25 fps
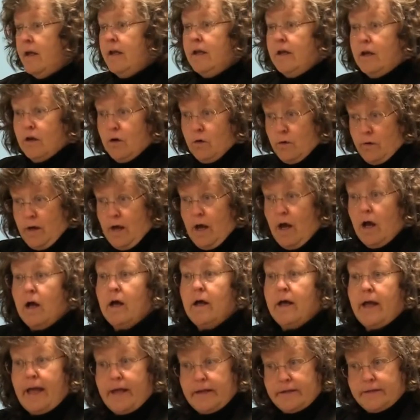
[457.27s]
you know,
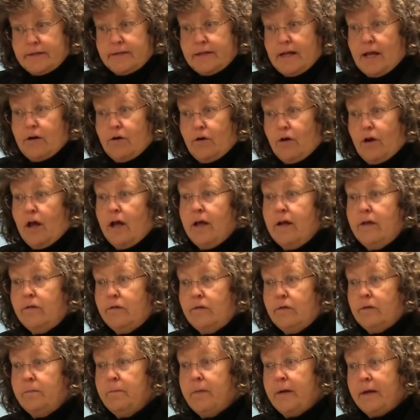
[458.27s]
uh, and
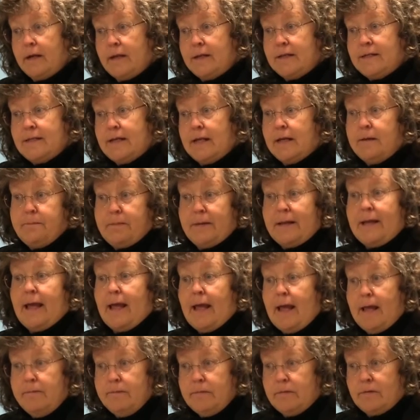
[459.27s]
standardized, but it, it
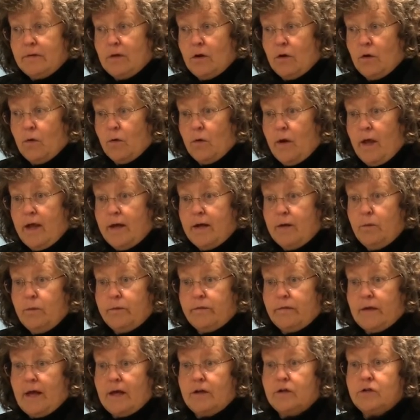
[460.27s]
became so, and it
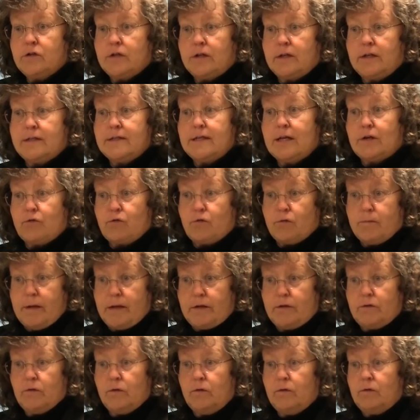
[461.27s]
was actually
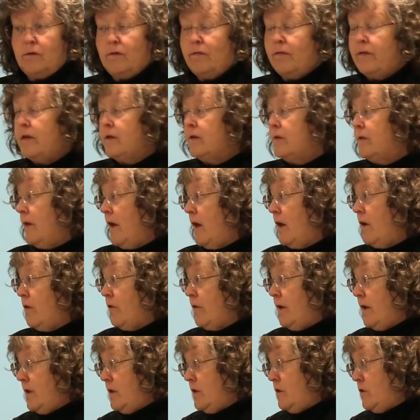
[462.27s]
detrimental to the
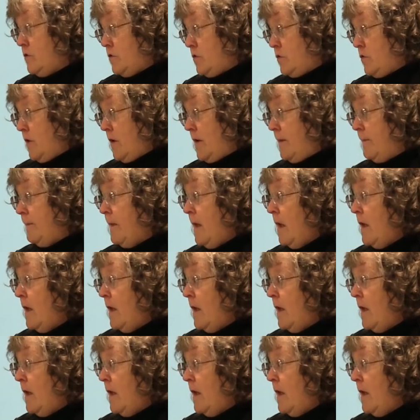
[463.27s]
entire industry.